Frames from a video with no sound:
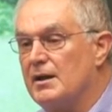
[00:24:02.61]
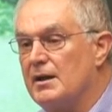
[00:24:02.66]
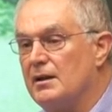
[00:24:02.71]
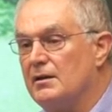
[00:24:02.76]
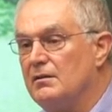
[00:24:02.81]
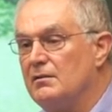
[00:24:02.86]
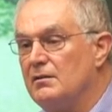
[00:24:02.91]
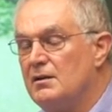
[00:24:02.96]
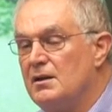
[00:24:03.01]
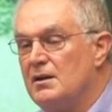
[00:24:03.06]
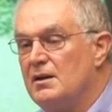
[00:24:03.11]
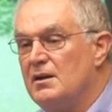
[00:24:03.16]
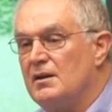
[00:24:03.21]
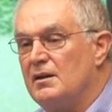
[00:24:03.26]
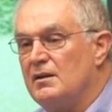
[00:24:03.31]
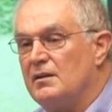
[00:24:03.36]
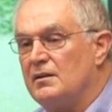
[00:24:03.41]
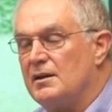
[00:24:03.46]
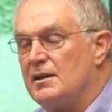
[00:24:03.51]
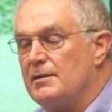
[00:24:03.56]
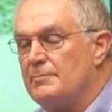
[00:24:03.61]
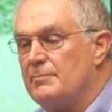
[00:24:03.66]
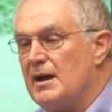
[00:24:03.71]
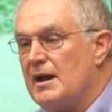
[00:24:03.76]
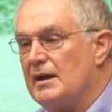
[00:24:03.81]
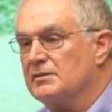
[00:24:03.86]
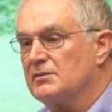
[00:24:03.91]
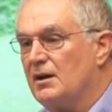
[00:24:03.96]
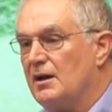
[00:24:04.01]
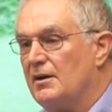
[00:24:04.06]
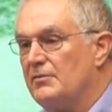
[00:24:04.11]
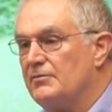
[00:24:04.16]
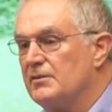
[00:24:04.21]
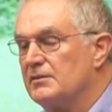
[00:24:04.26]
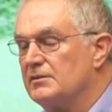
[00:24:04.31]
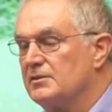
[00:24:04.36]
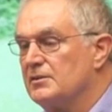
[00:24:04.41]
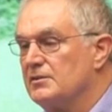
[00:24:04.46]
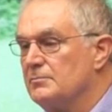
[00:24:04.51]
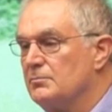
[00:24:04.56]
male. He backed off
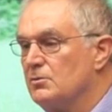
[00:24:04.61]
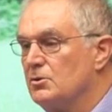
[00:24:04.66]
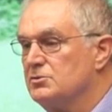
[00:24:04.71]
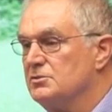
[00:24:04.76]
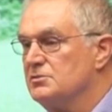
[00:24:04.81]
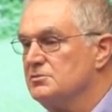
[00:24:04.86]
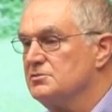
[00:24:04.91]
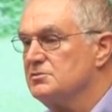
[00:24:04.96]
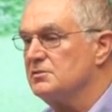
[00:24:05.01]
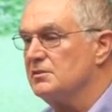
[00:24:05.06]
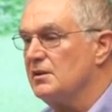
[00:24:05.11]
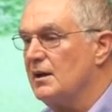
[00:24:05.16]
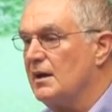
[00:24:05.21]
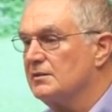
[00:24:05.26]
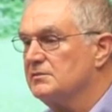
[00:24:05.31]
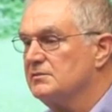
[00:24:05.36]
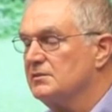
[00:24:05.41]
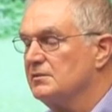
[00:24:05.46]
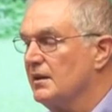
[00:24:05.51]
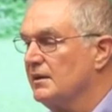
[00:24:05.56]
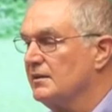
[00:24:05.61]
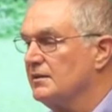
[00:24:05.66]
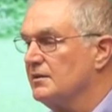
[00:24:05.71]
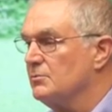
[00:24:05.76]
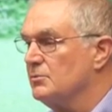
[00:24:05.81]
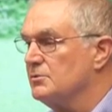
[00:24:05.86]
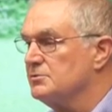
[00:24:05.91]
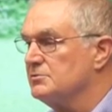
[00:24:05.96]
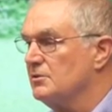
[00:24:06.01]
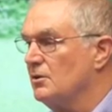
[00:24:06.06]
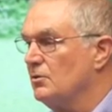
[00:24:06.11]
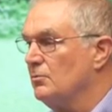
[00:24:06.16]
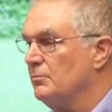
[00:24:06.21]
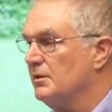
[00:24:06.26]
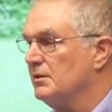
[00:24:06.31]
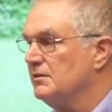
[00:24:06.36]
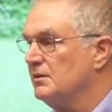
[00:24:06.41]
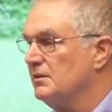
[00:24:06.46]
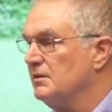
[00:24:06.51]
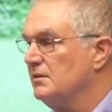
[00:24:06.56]
into the bushes and acted like it was no
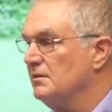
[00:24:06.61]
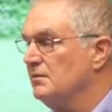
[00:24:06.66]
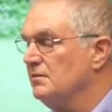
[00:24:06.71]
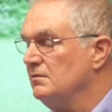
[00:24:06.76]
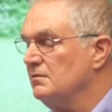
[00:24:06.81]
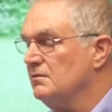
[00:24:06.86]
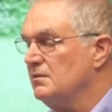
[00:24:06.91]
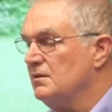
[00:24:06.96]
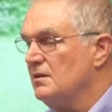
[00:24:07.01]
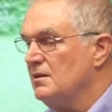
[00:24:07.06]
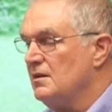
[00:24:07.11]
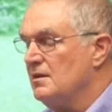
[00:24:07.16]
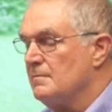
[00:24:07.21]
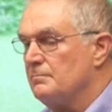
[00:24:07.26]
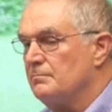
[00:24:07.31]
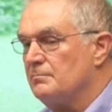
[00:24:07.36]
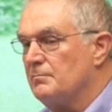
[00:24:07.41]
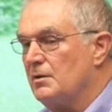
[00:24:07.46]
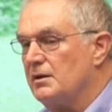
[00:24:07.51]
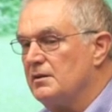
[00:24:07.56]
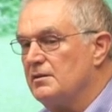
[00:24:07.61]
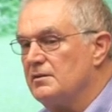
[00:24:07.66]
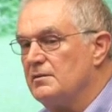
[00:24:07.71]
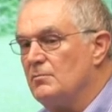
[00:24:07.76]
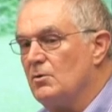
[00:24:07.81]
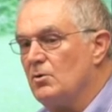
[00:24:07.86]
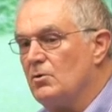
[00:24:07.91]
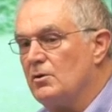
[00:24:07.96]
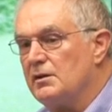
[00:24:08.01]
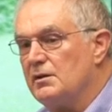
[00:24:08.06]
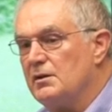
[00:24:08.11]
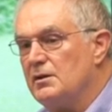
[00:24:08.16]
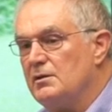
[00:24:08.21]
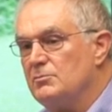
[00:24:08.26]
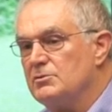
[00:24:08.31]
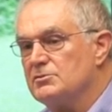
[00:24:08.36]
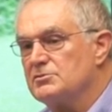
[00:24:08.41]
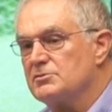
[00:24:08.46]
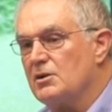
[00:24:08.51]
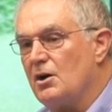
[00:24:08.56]
big deal. But in the morning, he
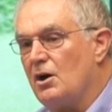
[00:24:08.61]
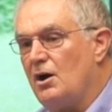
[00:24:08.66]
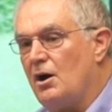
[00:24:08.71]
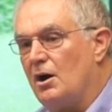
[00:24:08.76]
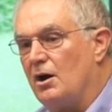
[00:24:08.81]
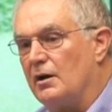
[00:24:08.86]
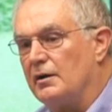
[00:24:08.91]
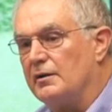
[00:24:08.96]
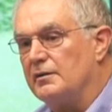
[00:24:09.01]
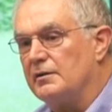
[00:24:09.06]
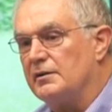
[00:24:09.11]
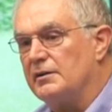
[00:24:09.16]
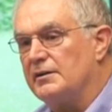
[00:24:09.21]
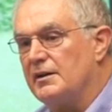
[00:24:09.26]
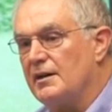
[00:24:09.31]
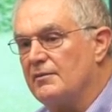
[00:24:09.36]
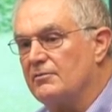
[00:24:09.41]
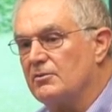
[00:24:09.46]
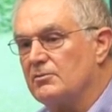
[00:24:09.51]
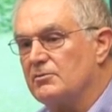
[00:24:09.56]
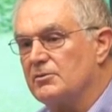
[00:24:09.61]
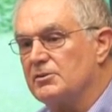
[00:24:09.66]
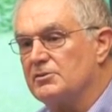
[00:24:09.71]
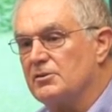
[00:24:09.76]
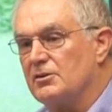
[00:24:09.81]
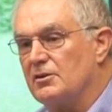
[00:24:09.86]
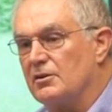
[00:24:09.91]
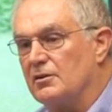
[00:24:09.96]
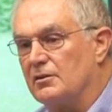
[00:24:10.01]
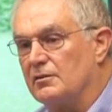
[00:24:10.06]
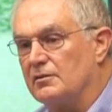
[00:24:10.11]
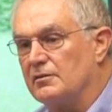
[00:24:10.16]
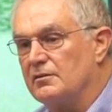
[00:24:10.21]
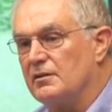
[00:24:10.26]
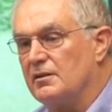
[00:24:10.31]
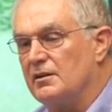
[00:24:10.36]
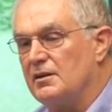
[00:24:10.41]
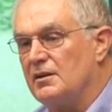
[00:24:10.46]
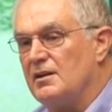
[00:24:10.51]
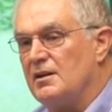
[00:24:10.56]
was gone, and he never returned.
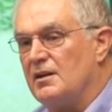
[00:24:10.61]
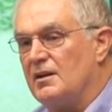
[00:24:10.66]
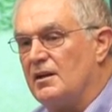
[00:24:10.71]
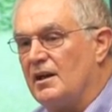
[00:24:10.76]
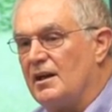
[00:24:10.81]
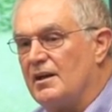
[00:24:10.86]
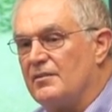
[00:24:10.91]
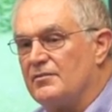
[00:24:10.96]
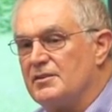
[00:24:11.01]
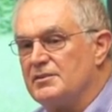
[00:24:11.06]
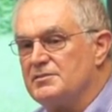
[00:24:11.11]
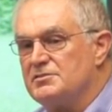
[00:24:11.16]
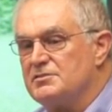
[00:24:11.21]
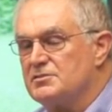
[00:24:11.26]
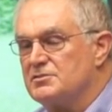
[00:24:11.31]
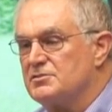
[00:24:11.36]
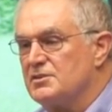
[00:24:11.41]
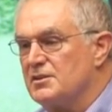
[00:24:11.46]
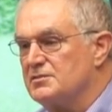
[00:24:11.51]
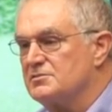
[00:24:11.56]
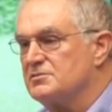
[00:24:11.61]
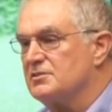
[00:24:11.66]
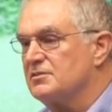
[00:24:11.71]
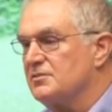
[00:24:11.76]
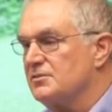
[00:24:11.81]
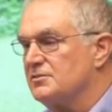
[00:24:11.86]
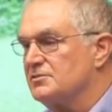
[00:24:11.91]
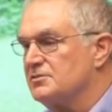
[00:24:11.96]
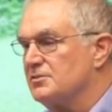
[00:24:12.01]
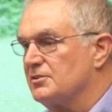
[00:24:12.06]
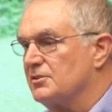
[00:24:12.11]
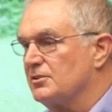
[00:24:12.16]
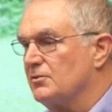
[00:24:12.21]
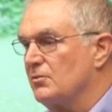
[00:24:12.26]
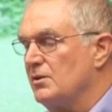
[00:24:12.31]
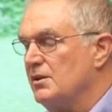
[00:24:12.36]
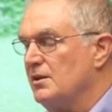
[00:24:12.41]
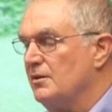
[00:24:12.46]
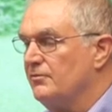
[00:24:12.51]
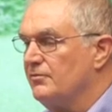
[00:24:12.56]
And this suggests that there's a
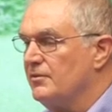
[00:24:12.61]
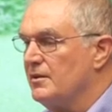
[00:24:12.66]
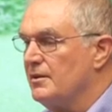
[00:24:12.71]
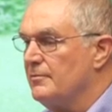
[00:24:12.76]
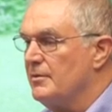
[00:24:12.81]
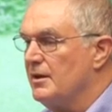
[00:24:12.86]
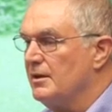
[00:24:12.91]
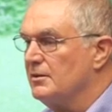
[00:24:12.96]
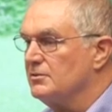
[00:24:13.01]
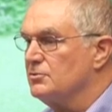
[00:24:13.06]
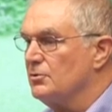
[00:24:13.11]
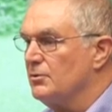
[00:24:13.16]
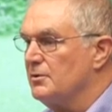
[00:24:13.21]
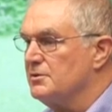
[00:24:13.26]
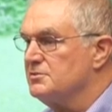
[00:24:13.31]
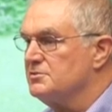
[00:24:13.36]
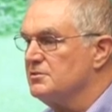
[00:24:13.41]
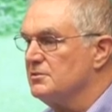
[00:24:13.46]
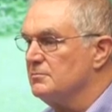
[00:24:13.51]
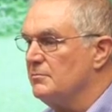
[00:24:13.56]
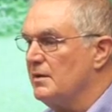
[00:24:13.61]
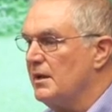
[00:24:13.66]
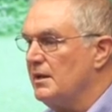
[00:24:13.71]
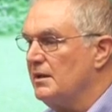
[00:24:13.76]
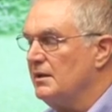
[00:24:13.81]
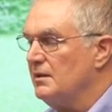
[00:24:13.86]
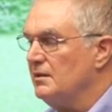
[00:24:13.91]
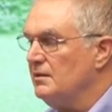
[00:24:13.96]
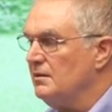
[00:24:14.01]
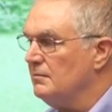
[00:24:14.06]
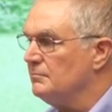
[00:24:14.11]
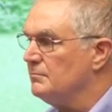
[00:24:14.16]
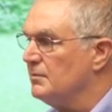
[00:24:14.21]
degree of female choice in mating,